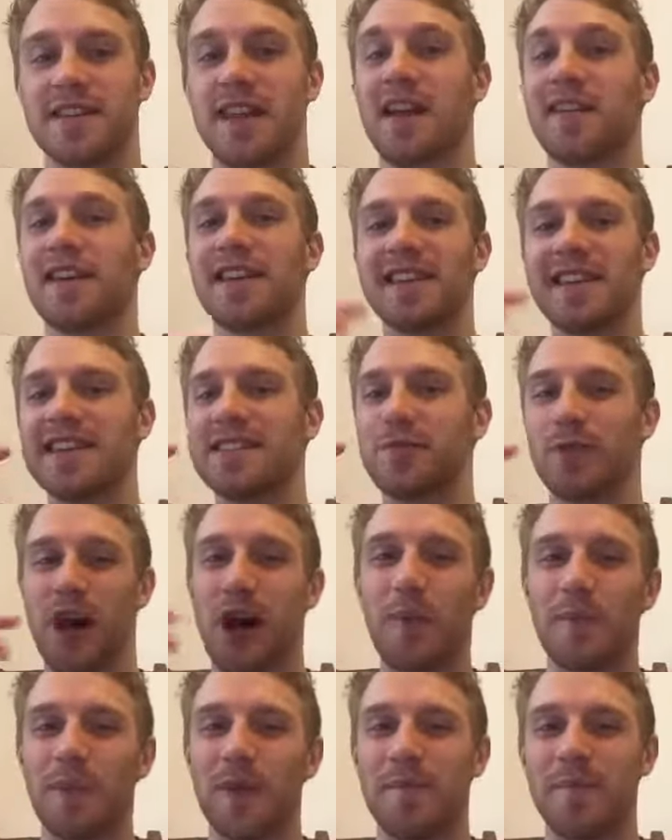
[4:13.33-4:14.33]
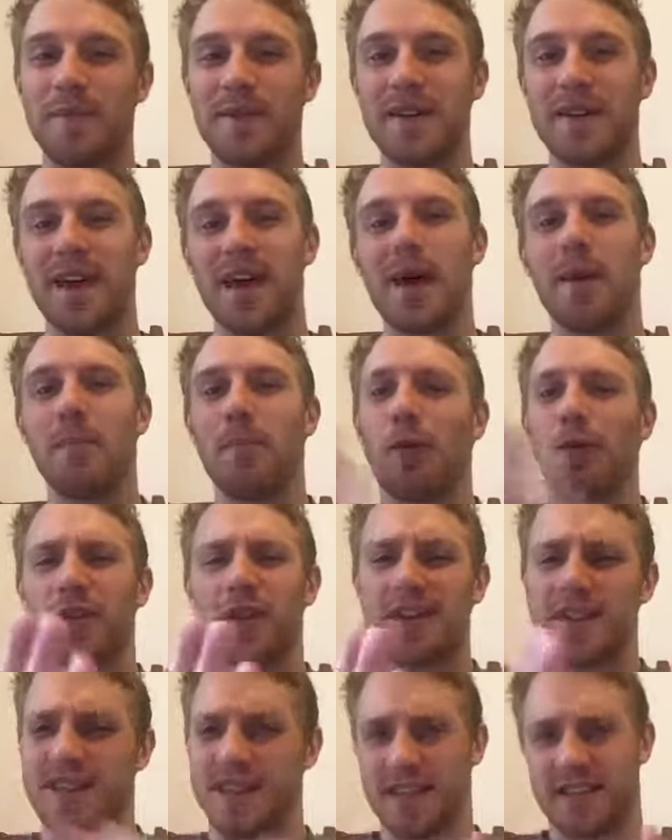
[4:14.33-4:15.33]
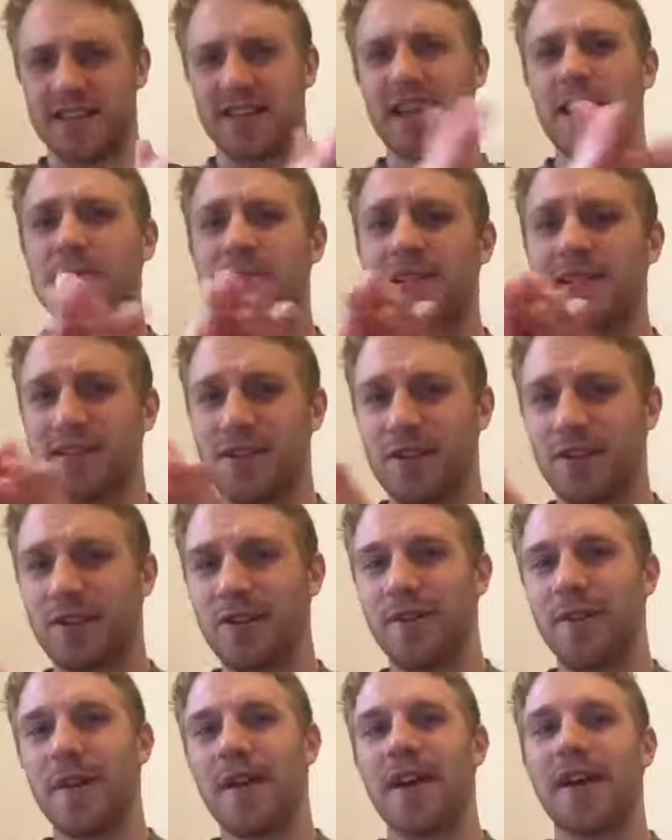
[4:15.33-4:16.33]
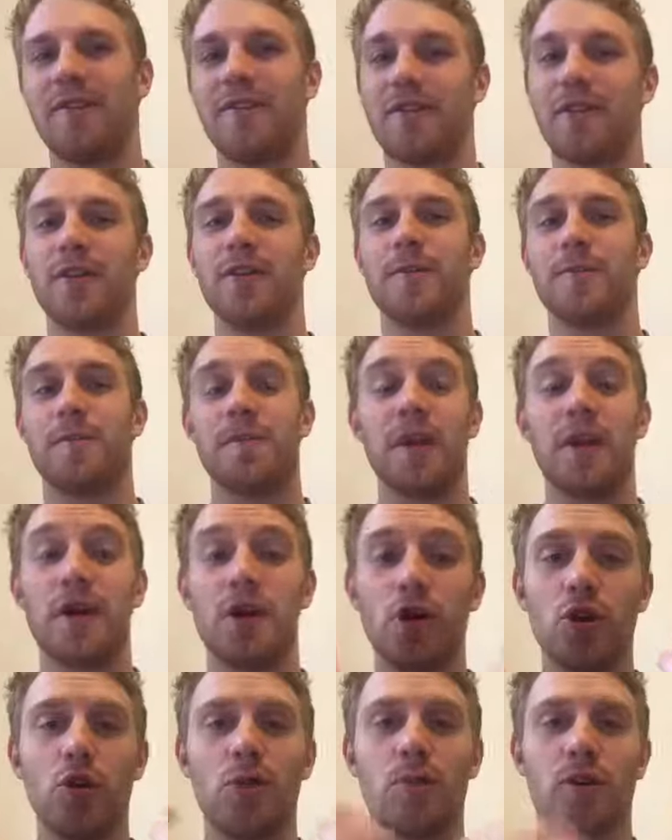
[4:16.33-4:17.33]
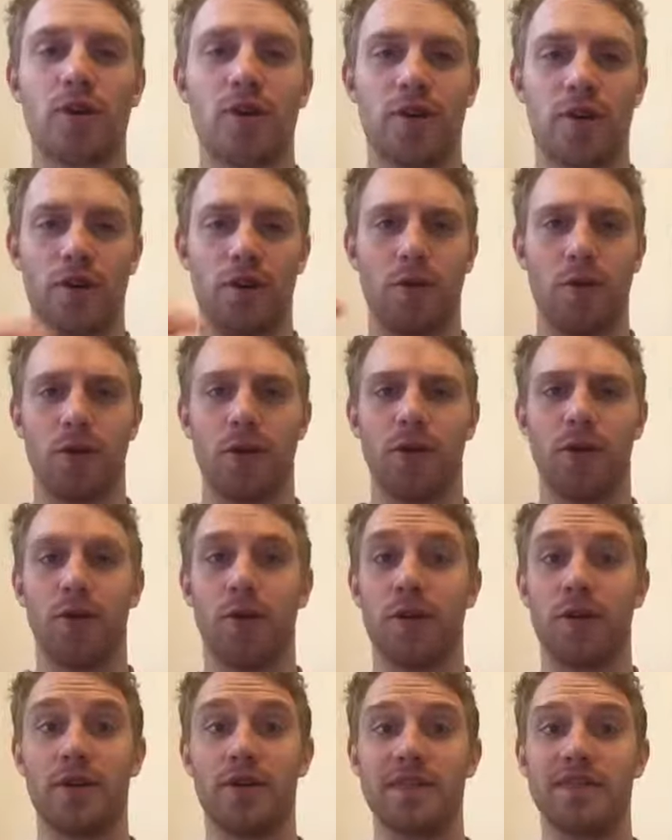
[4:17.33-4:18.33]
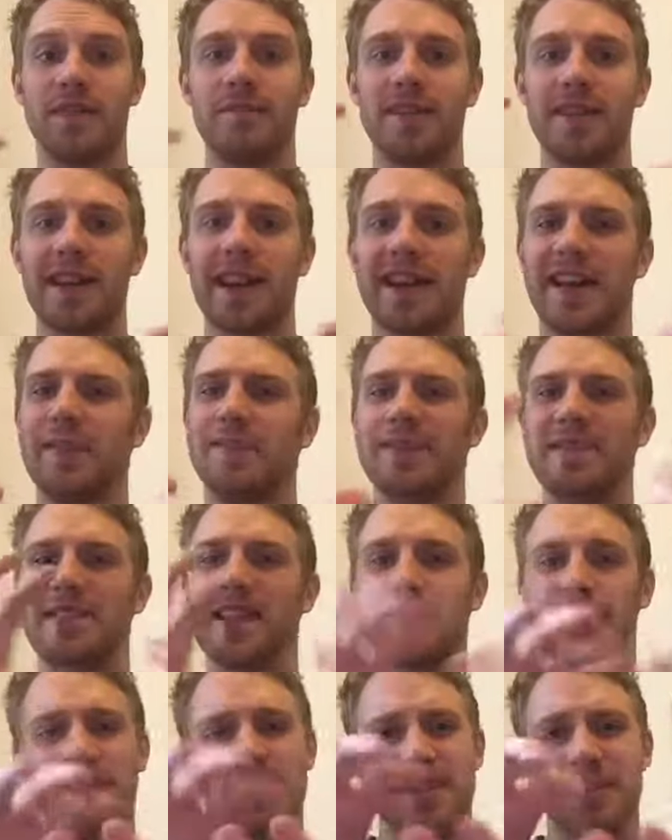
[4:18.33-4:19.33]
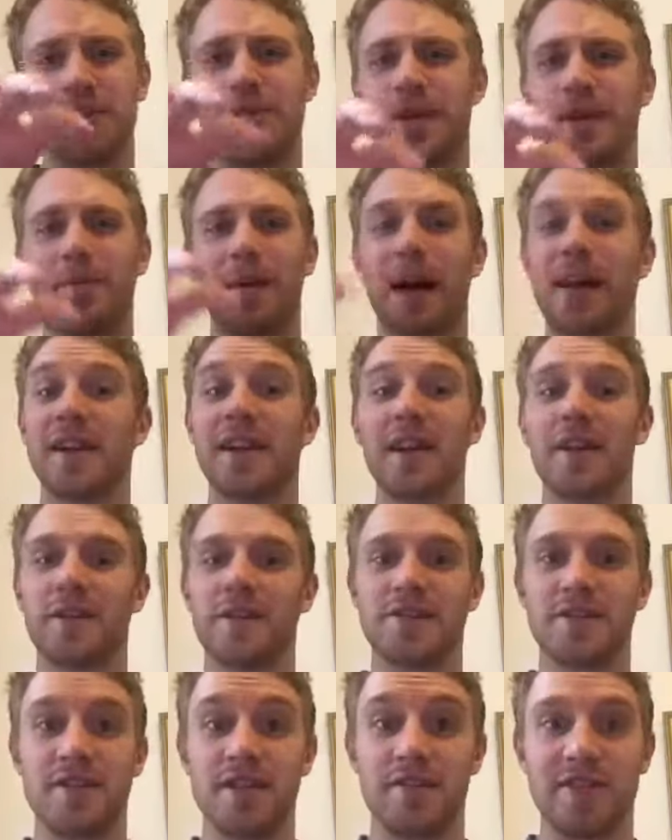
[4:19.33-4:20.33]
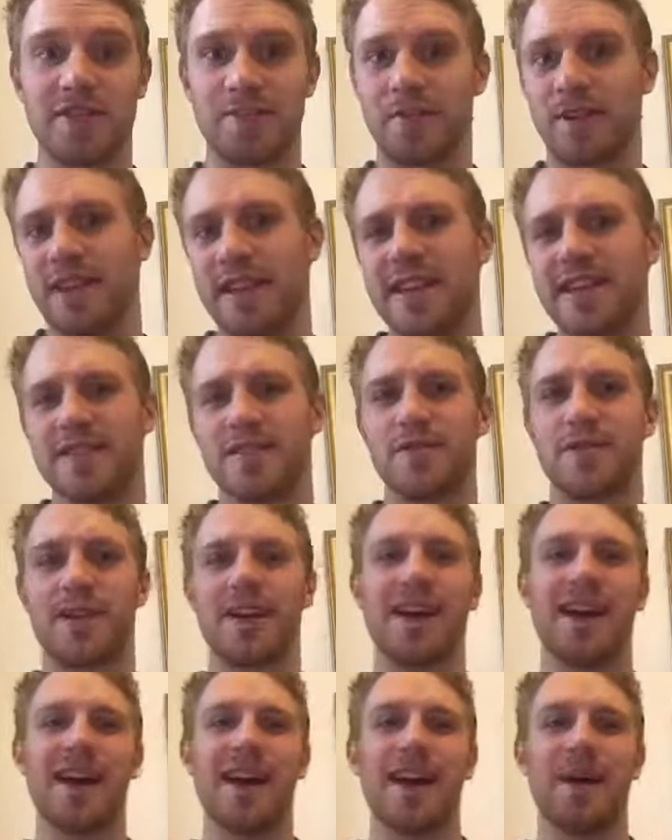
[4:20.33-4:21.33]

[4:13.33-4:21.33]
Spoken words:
And I think this would help them be more than just a substitute for Uber or something that can be substituted by another service pretty easily,